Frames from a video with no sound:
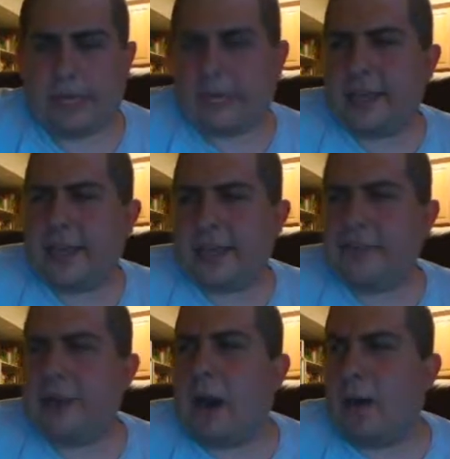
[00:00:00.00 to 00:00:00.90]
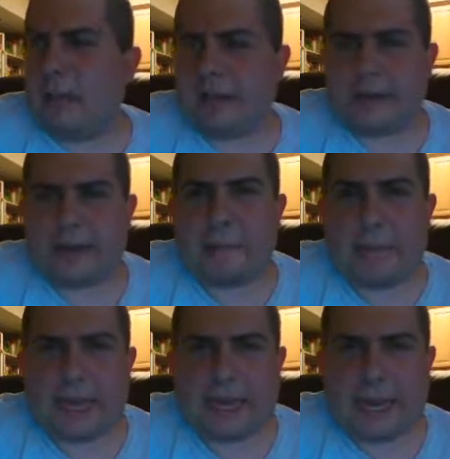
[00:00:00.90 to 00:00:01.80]
Like, like you know that they're gonna
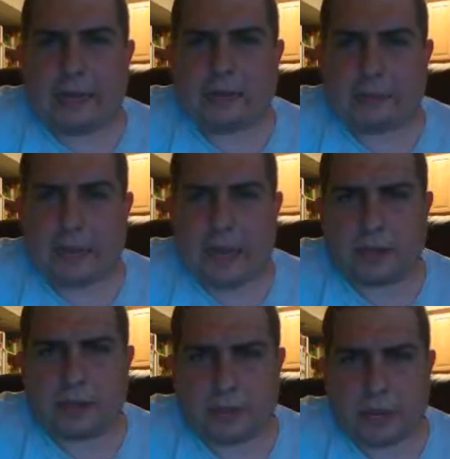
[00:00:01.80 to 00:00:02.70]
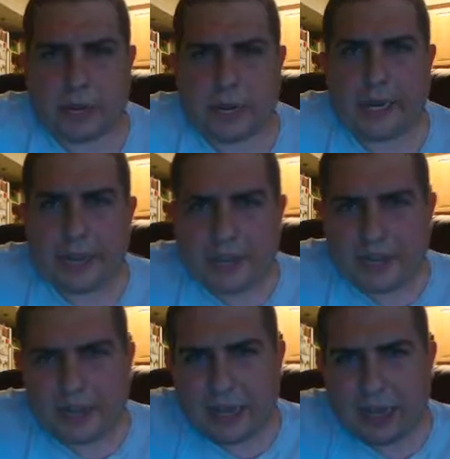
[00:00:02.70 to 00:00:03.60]
make it out somehow, some way. You,
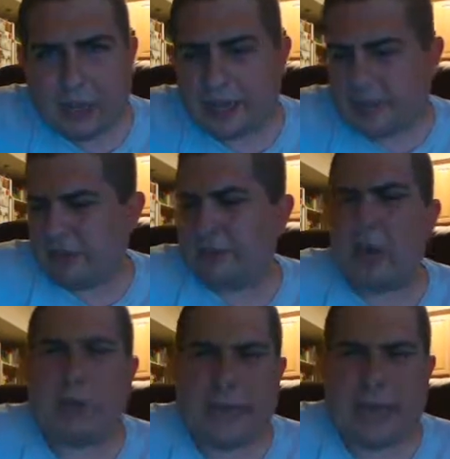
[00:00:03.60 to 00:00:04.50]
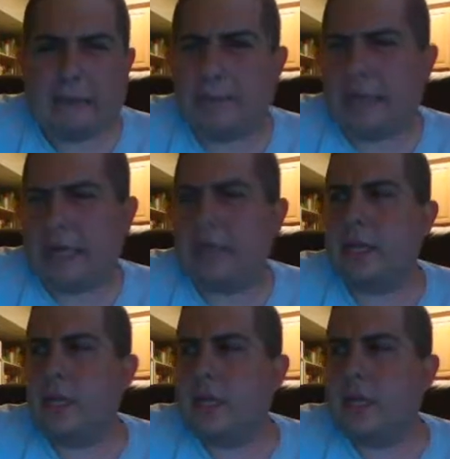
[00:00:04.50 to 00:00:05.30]
you know, you know that, but